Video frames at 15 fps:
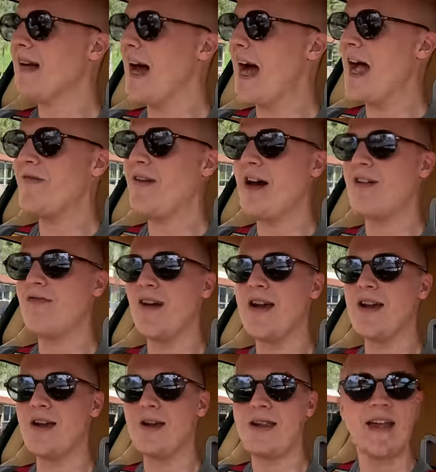I have heard very
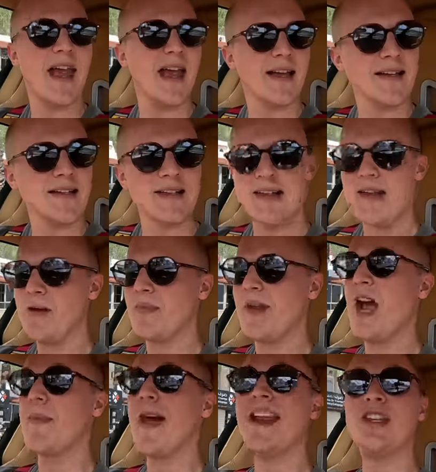good things. But
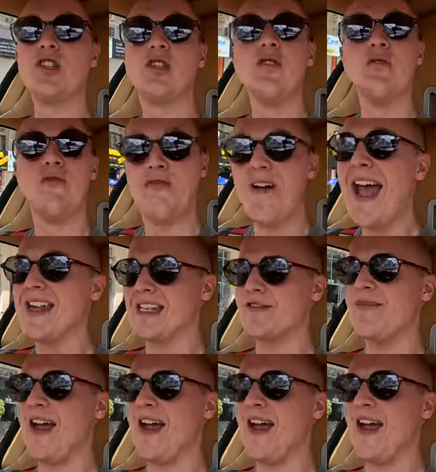yeah, I'm heading to Fez.